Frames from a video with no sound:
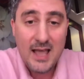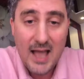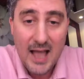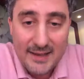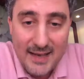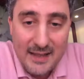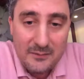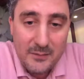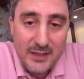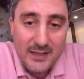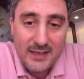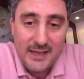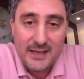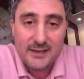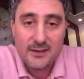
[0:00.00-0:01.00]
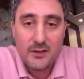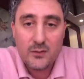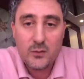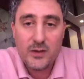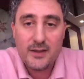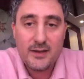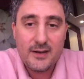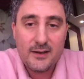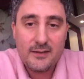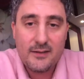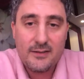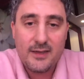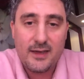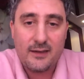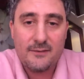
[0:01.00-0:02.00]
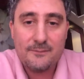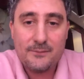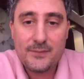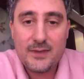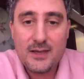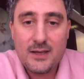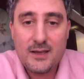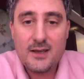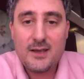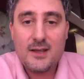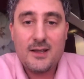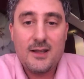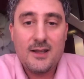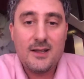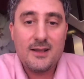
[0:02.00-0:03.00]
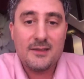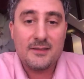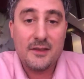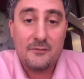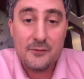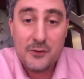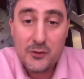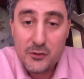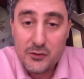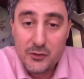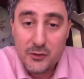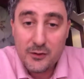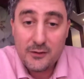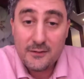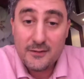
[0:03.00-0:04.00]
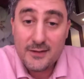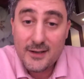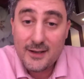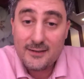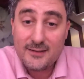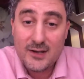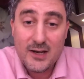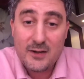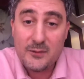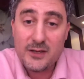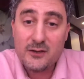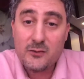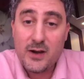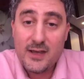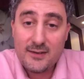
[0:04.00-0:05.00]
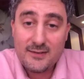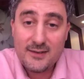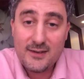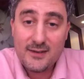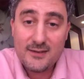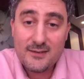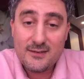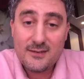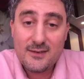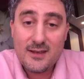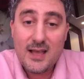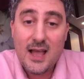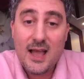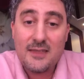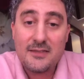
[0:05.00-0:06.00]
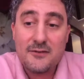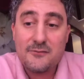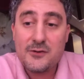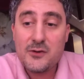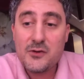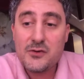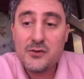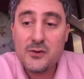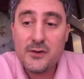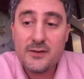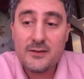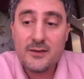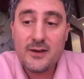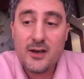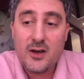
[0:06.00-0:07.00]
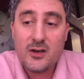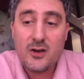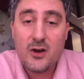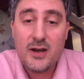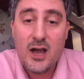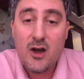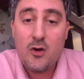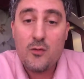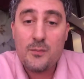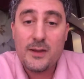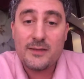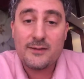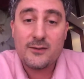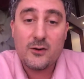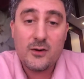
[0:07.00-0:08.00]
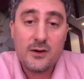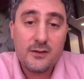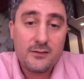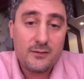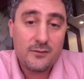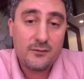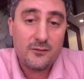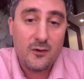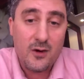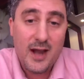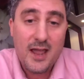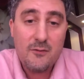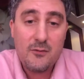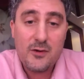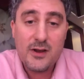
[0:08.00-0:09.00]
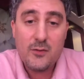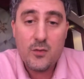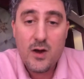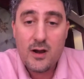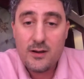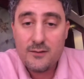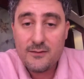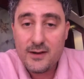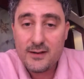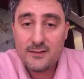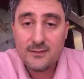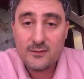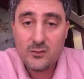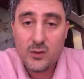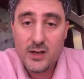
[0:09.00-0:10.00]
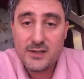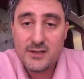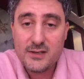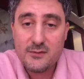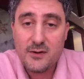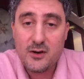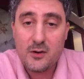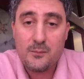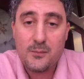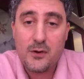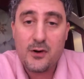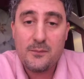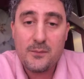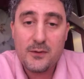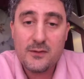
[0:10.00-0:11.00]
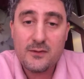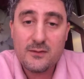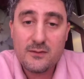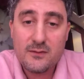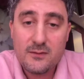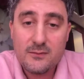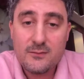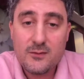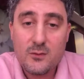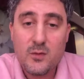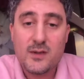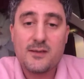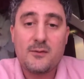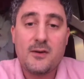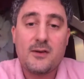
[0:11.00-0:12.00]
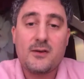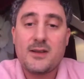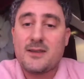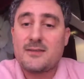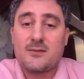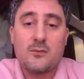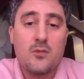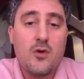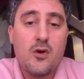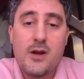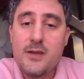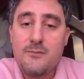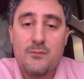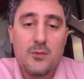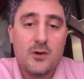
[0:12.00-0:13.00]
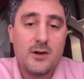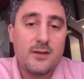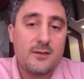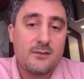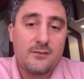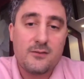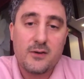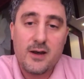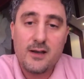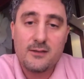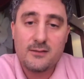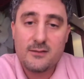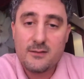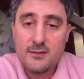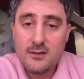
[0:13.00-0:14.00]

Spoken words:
And let me link with another thing. The future is gonna be crazy, and the future is gonna open doors for every one of us to achieve our purpose, whatever it's more important for us,